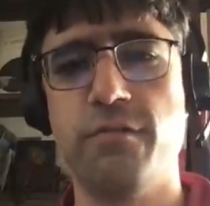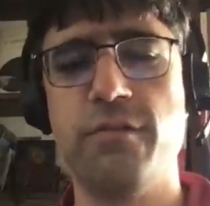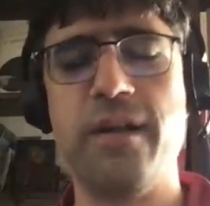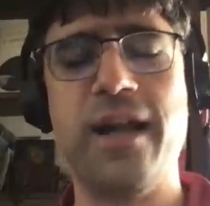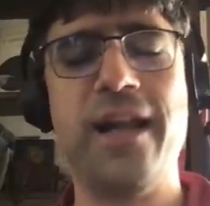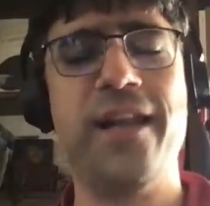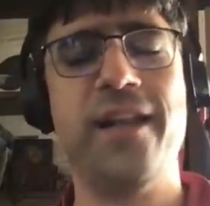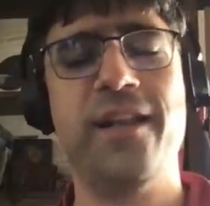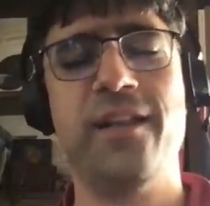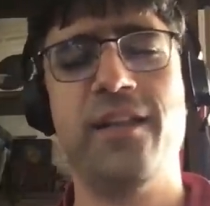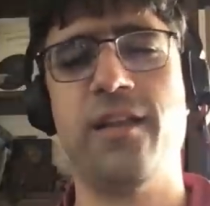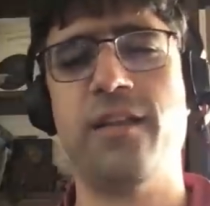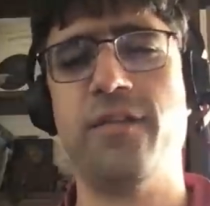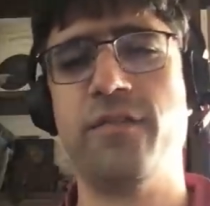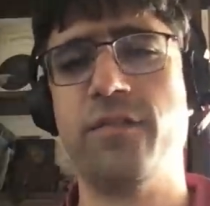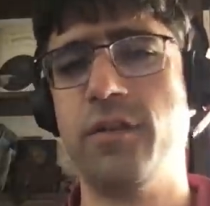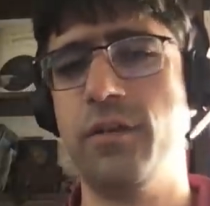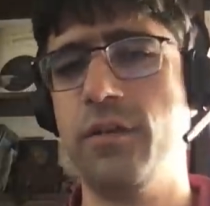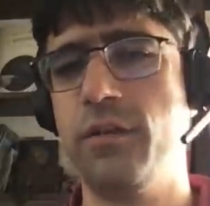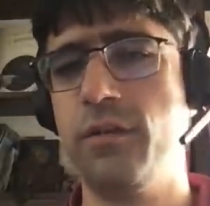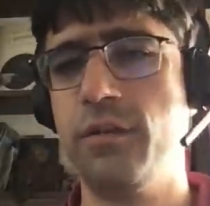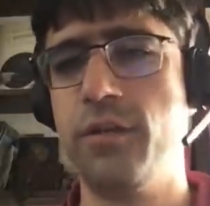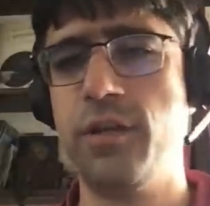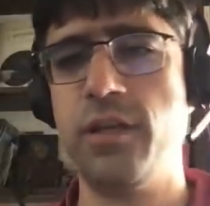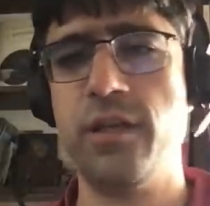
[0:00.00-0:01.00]
You're writing a lot of
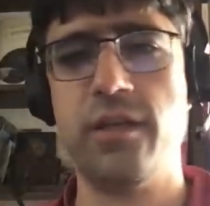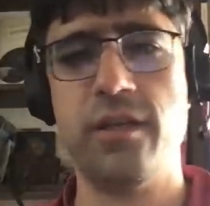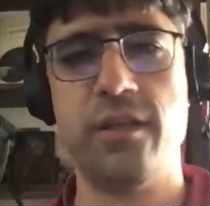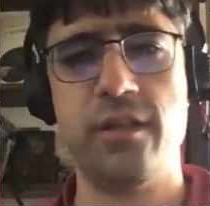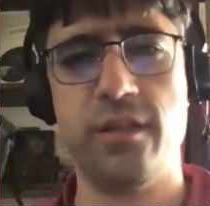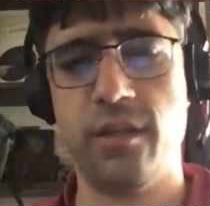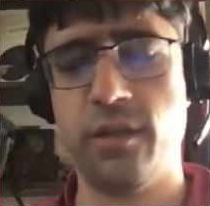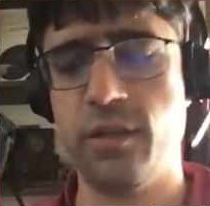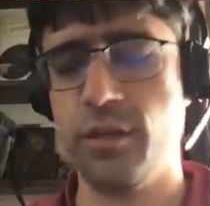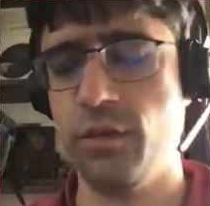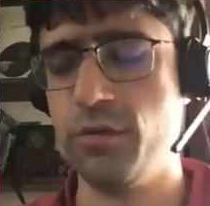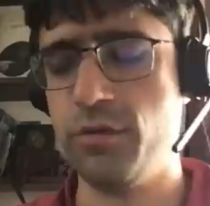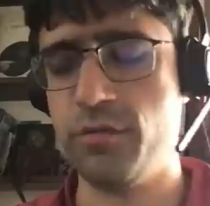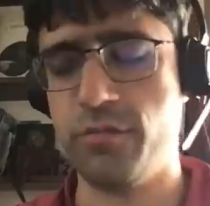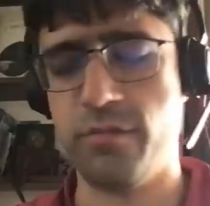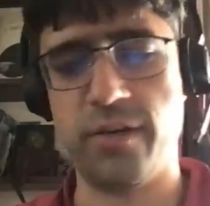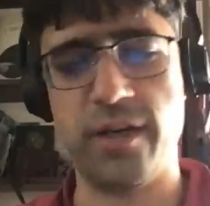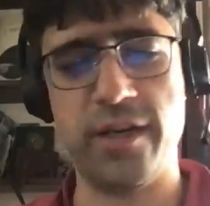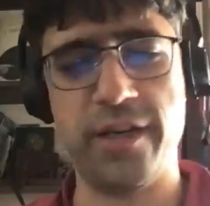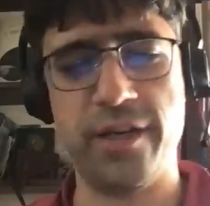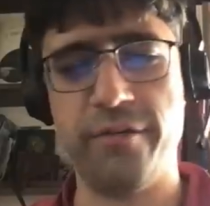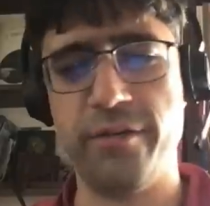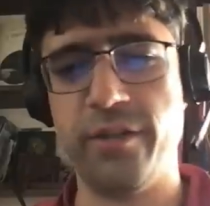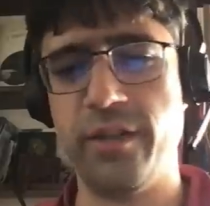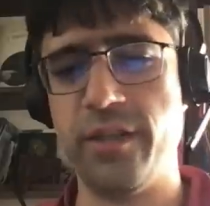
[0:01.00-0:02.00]
code, the code's
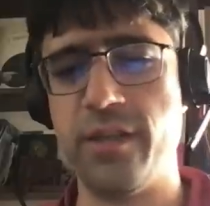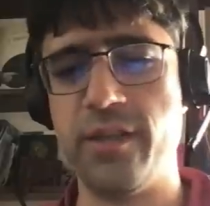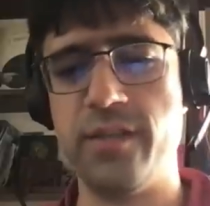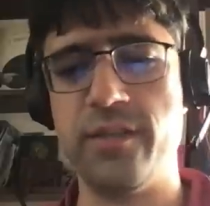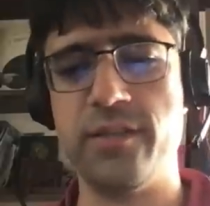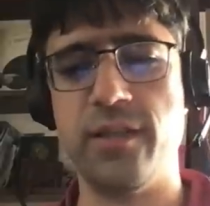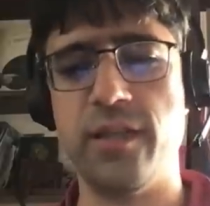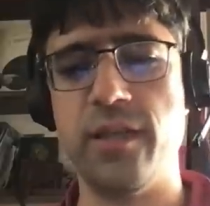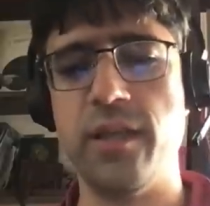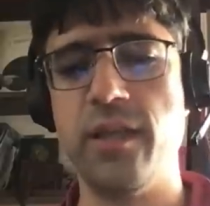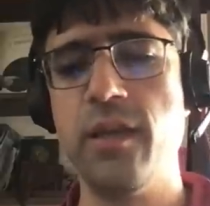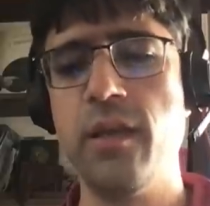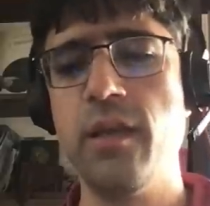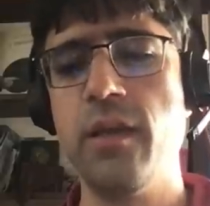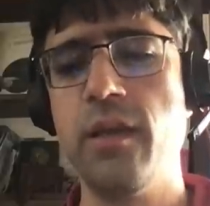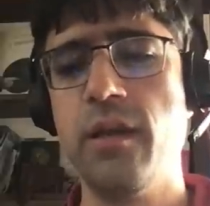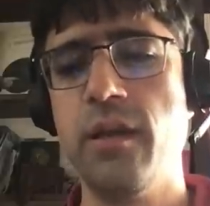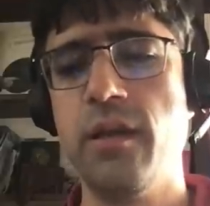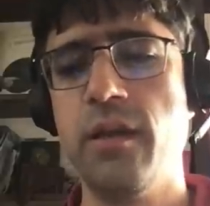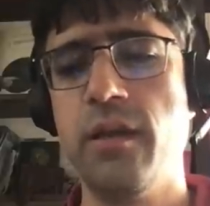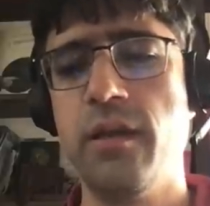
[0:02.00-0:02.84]
running really easily,